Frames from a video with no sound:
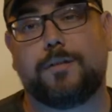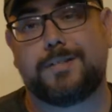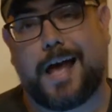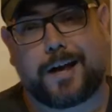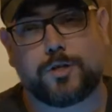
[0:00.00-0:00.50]

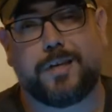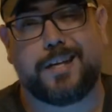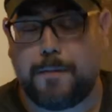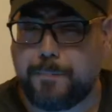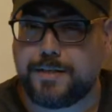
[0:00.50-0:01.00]
is actually an
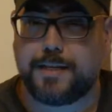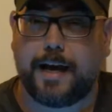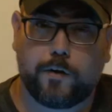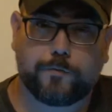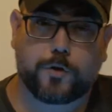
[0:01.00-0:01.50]
NPC
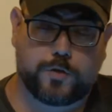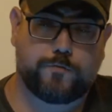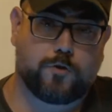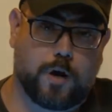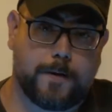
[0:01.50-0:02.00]
out of Curse of
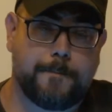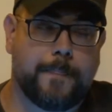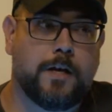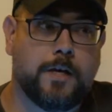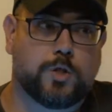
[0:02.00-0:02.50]
Strahd.
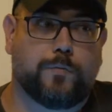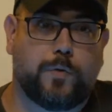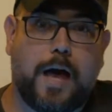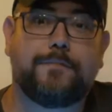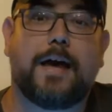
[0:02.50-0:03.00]
So if
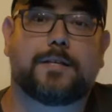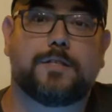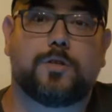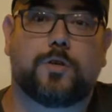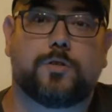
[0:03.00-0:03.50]
you have
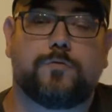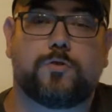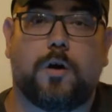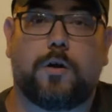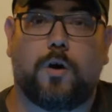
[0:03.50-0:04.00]
access to Curse of
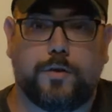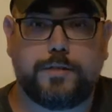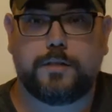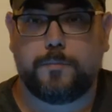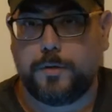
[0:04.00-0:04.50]
Strahd on
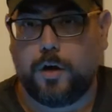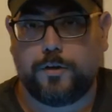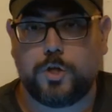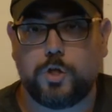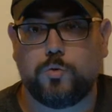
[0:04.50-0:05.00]
D&D
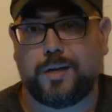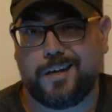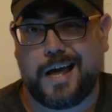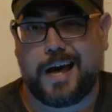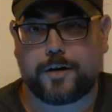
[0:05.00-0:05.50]
Beyond, you
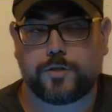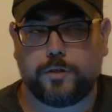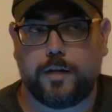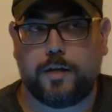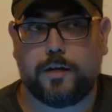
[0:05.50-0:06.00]
can
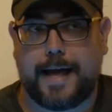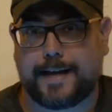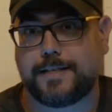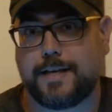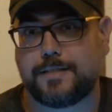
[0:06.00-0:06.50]
actually
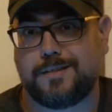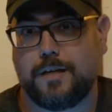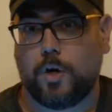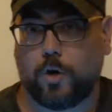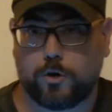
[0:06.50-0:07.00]
access
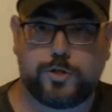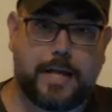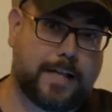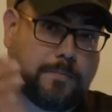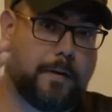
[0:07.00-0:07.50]
her
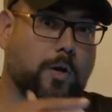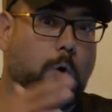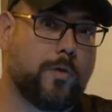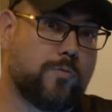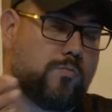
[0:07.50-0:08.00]
stats by
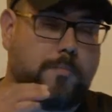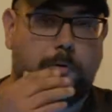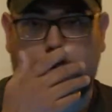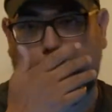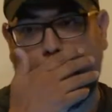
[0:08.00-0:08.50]
going through the
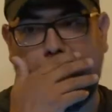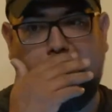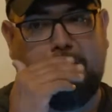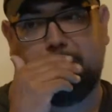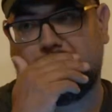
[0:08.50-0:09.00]
book.
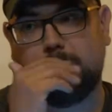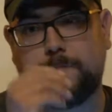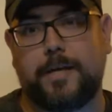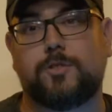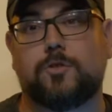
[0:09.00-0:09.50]
She has
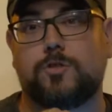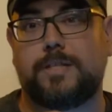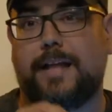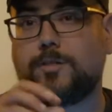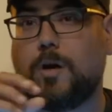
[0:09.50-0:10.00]
based her
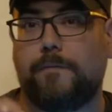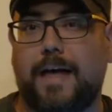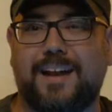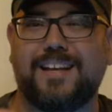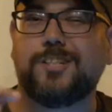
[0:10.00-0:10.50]
stats on
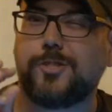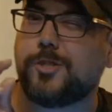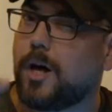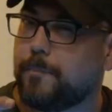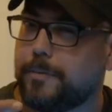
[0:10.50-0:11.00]
that. She's
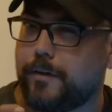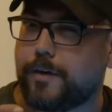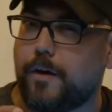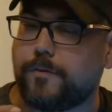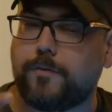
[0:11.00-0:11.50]
not a player
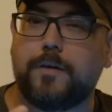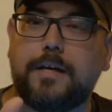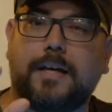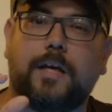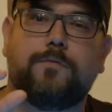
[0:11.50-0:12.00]
character,
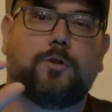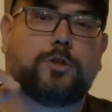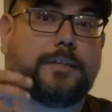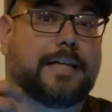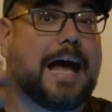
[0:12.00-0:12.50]
even though
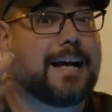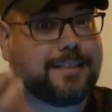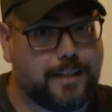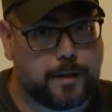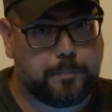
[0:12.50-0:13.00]
she's
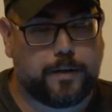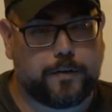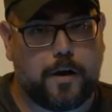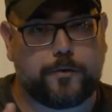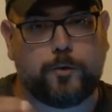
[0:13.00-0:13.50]
acting like a player
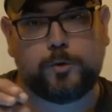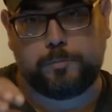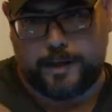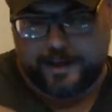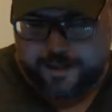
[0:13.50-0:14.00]
character who's playing an